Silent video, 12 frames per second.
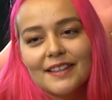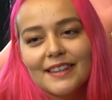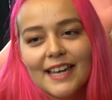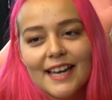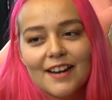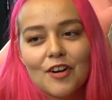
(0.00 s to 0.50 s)

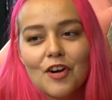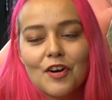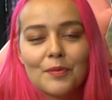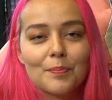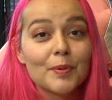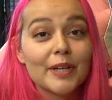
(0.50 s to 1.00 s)
that
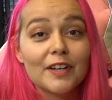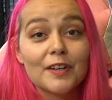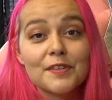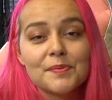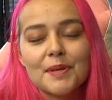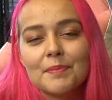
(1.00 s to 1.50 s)
are
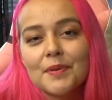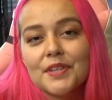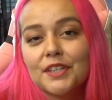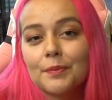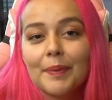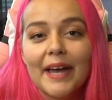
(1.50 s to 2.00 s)
breeders, people
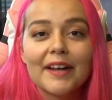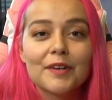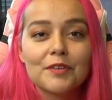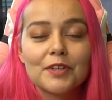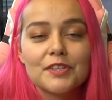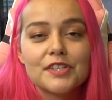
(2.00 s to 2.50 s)
that are pet
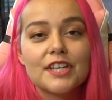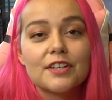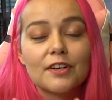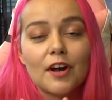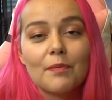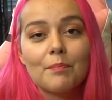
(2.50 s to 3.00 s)
owners that
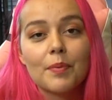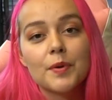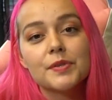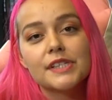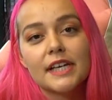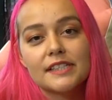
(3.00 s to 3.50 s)
are on
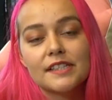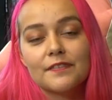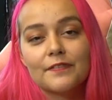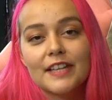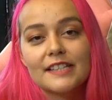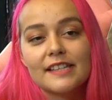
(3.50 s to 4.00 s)
both sides of the
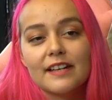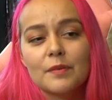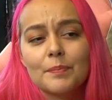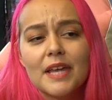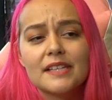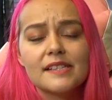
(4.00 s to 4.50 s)
fence
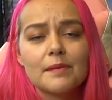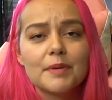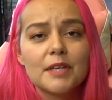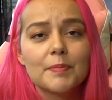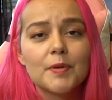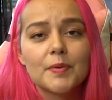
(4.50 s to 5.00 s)
here. And some
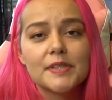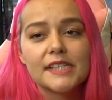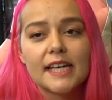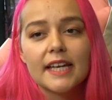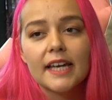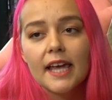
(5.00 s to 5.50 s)
people will
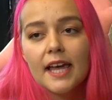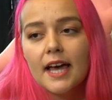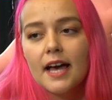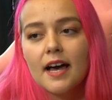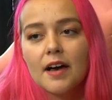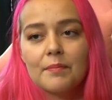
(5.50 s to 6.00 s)
say
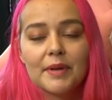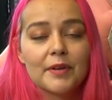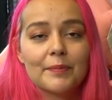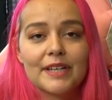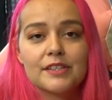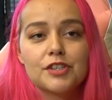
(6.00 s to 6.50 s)
uh,
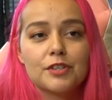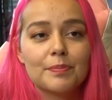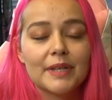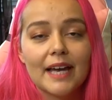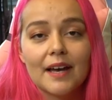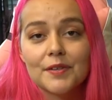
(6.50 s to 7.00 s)
male mice should
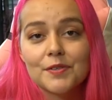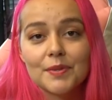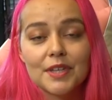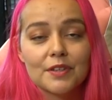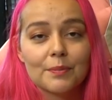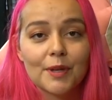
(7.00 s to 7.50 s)
be housed
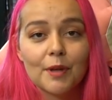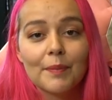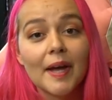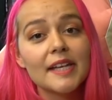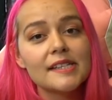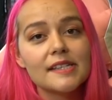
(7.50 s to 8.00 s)
with other male
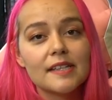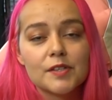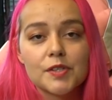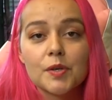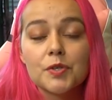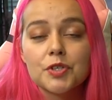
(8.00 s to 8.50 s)
mice. They're
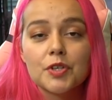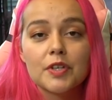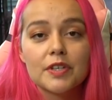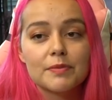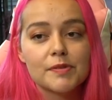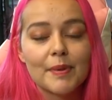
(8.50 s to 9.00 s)
social,
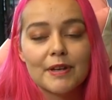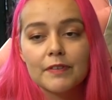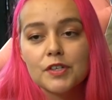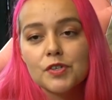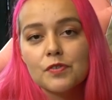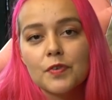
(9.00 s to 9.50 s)
it's
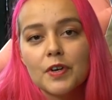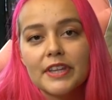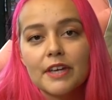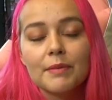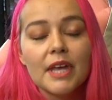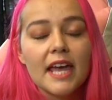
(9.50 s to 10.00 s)
beneficial for
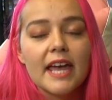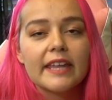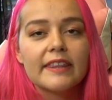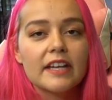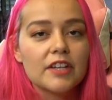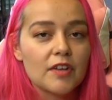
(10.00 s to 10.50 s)
them.
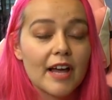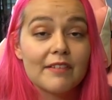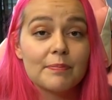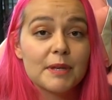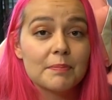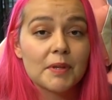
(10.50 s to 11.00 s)
Then you'll
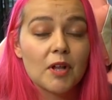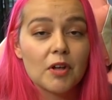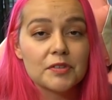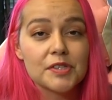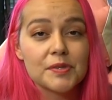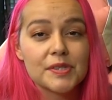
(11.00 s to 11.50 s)
have people
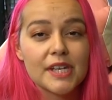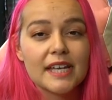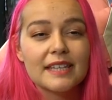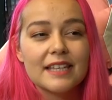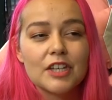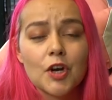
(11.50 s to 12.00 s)
also
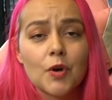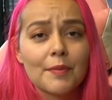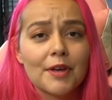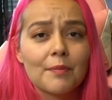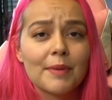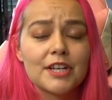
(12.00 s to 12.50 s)
saying that no,
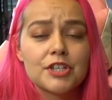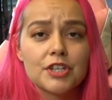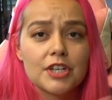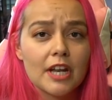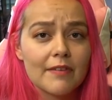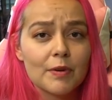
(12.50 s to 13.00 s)
male mice
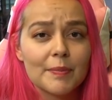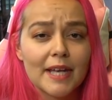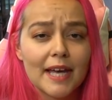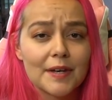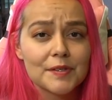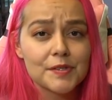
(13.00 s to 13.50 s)
should never be
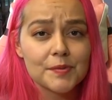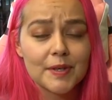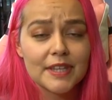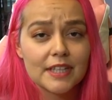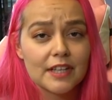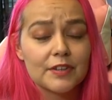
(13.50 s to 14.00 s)
housed
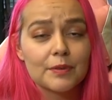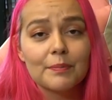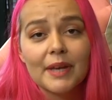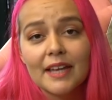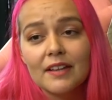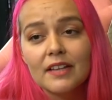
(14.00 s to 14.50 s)
with another
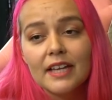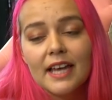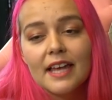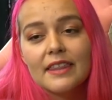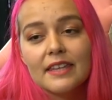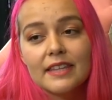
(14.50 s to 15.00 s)
male,
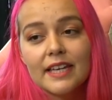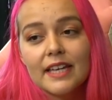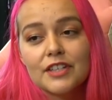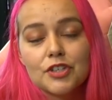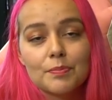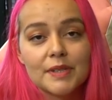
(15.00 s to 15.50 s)
that
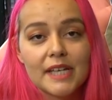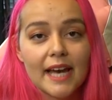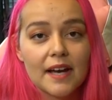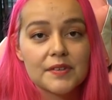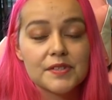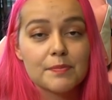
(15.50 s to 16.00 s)
they should be
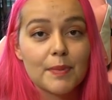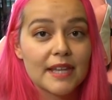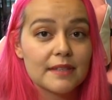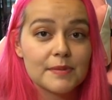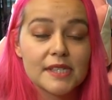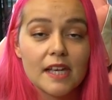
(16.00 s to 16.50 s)
housed
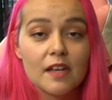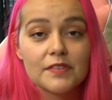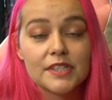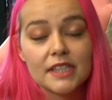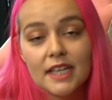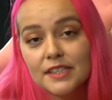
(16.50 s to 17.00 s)
by
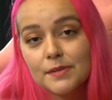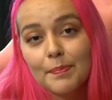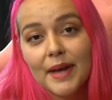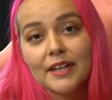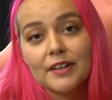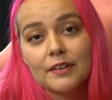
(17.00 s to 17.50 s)
themselves, that that's
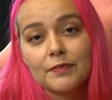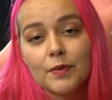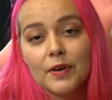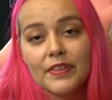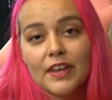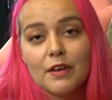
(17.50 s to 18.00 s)
better
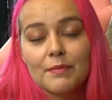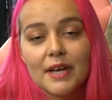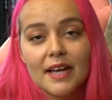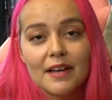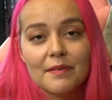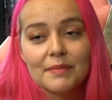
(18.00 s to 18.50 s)
for them.
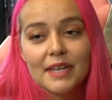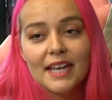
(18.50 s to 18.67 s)
Uh, um,